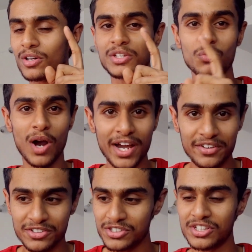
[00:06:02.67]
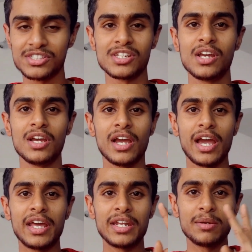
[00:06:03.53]
the viruses,
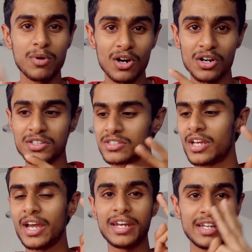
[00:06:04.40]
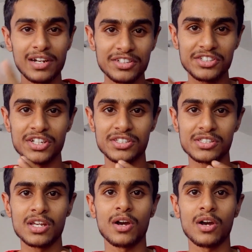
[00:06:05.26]
any bugs, any glitches,